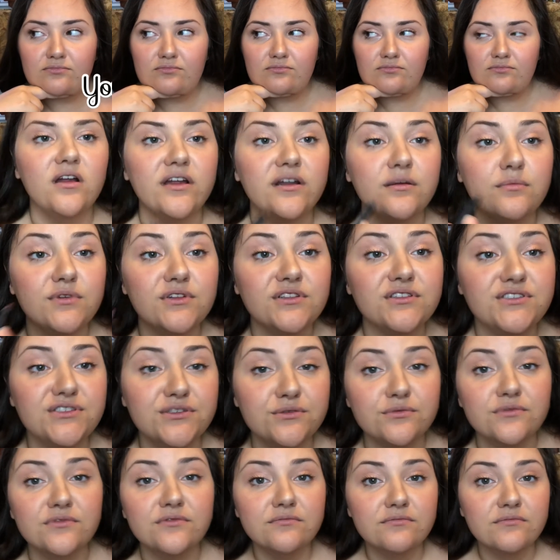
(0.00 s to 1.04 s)
All right, I'm
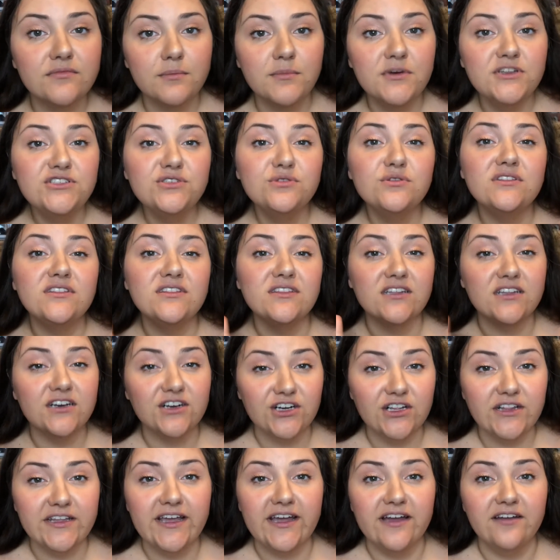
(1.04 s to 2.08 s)
gonna do
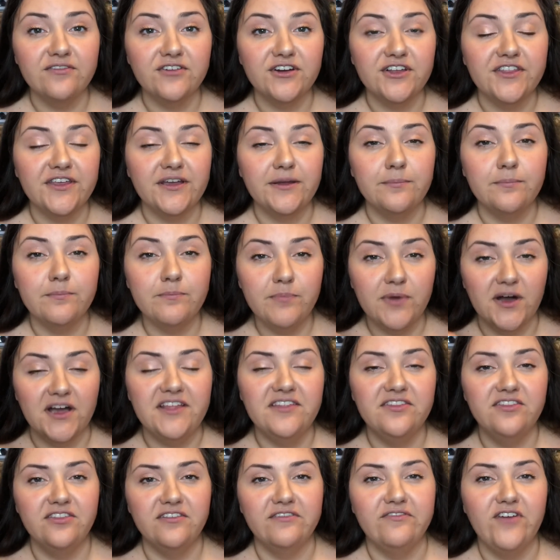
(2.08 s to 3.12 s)
literally everything
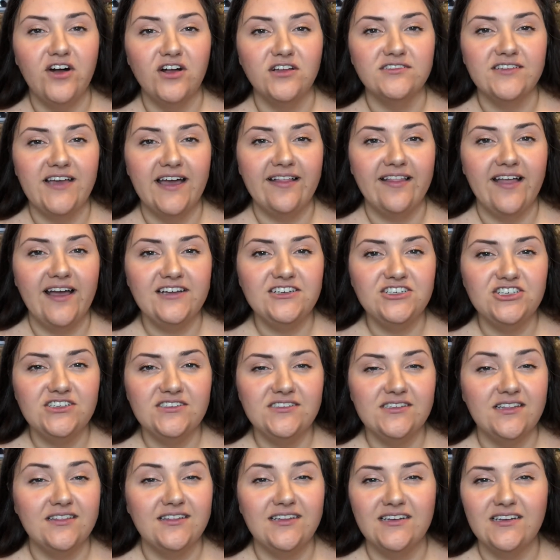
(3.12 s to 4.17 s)
but the false
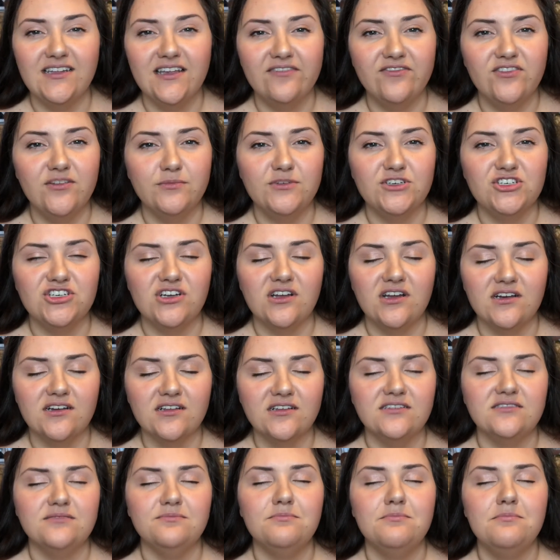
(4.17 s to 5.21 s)
eyelashes and then give them a shot,
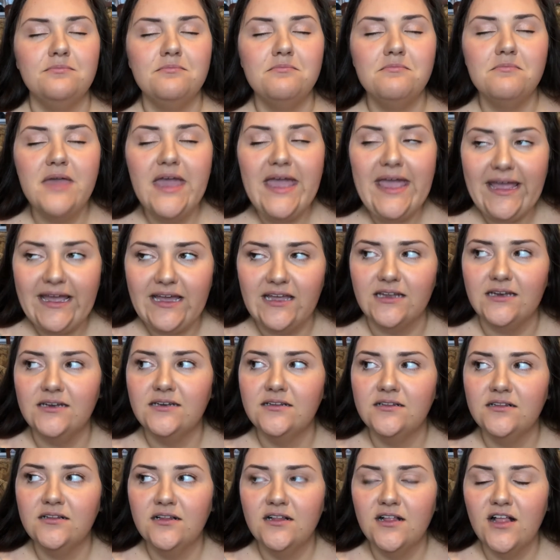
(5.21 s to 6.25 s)
because man,
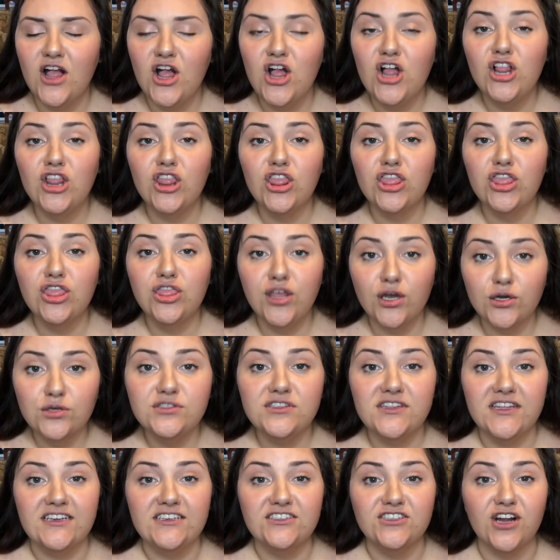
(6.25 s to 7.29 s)
those
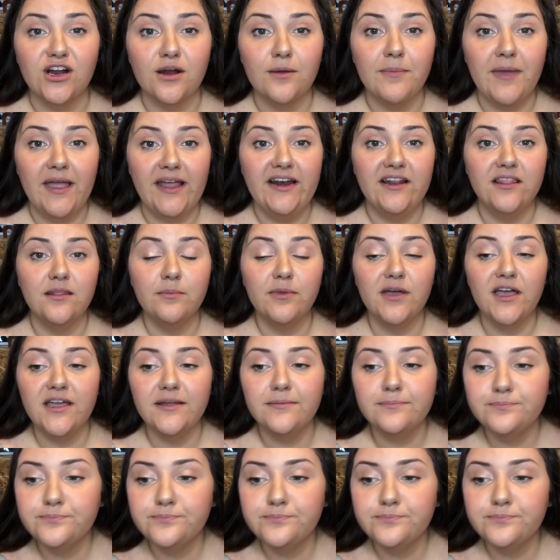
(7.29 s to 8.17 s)
things are a pain in the butt.